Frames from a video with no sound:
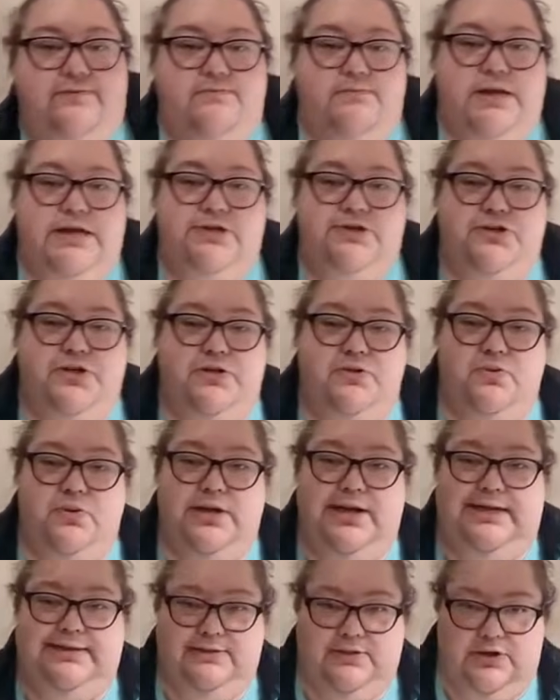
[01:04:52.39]
mentioned when
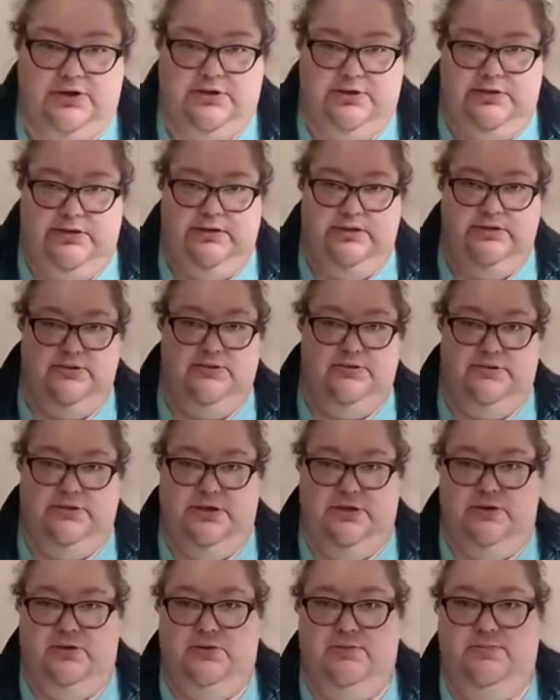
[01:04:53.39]
I started this,
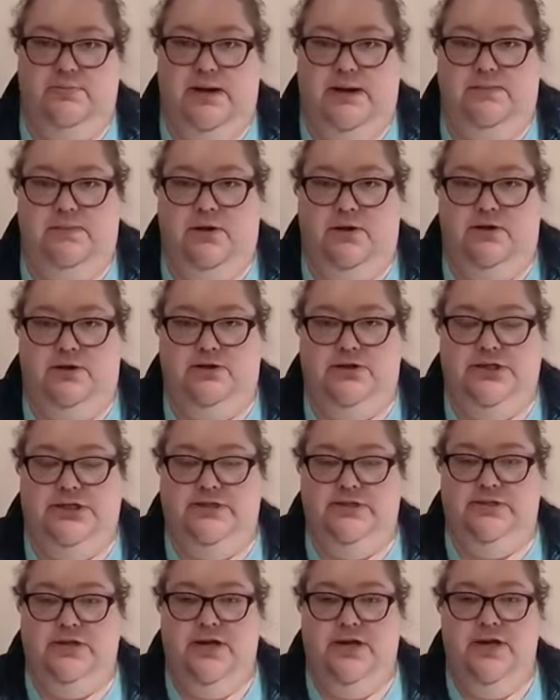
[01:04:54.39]
so my
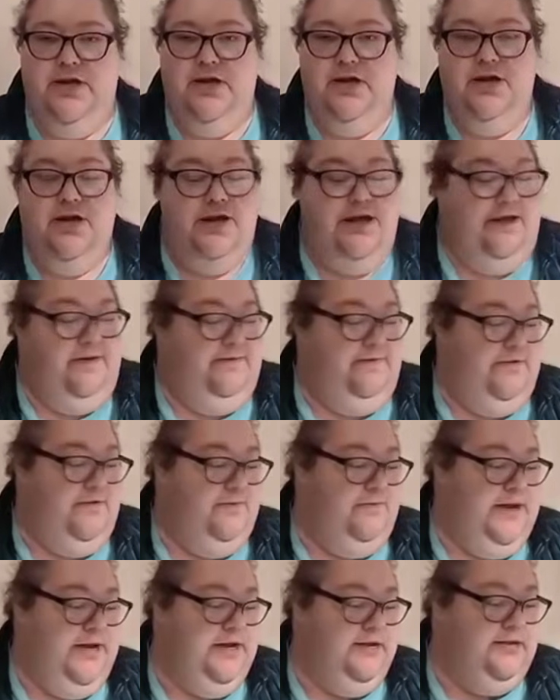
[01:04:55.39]
apologies. If you've
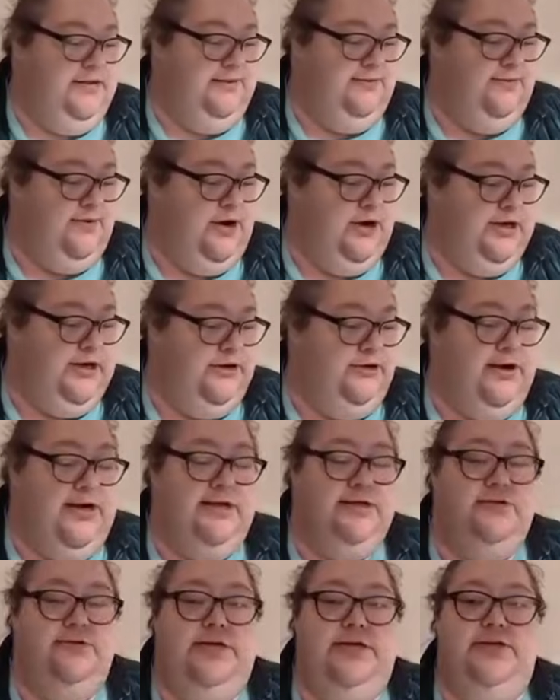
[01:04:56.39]
made it this far,
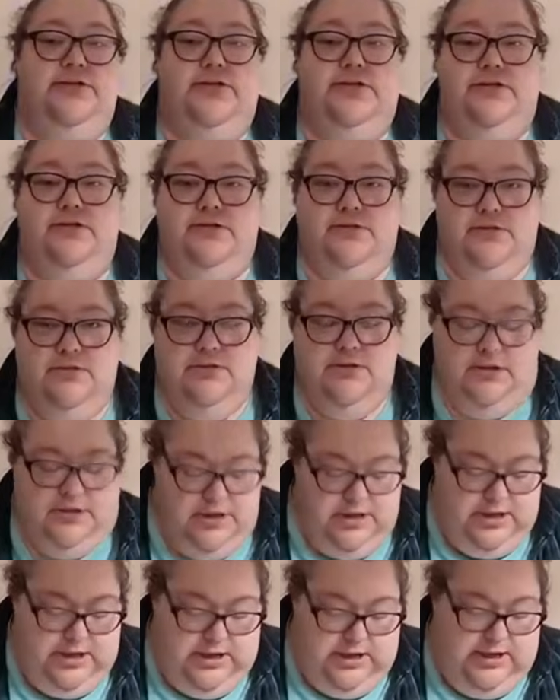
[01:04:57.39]
congratulations.
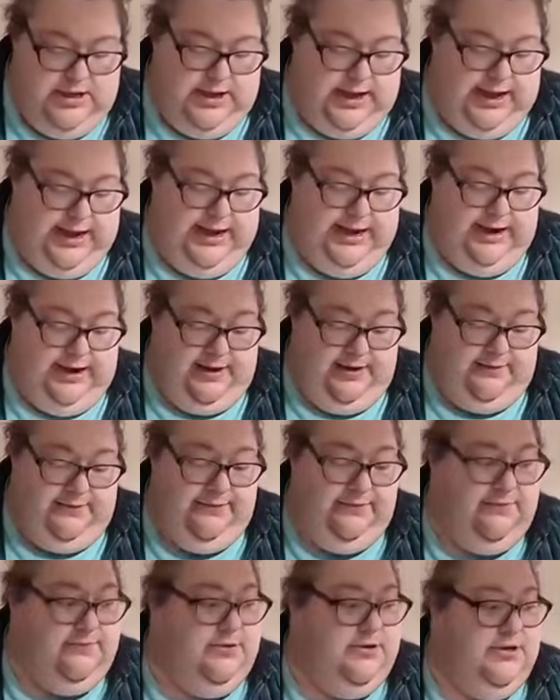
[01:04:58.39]
I have
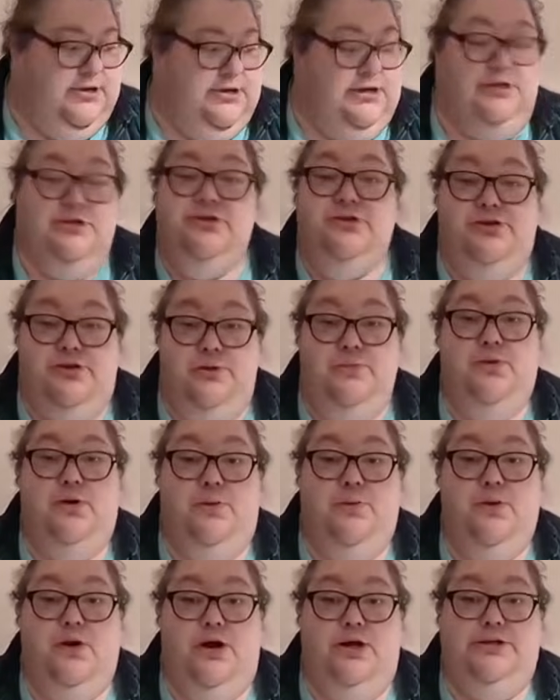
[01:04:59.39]
2 more
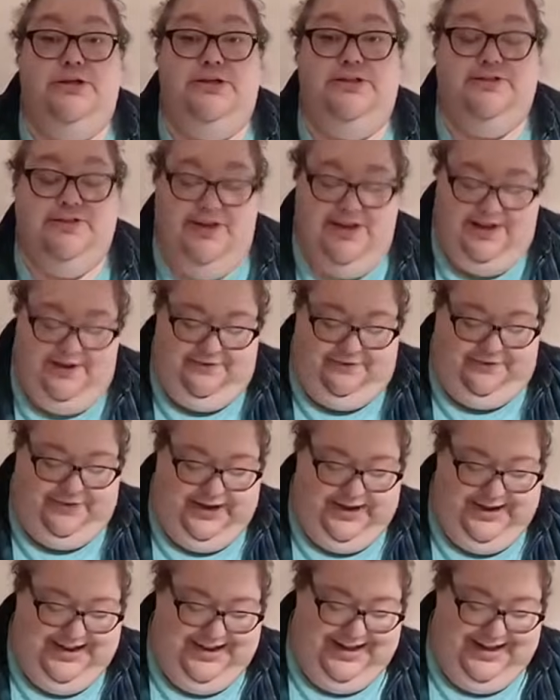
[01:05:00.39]
projects left.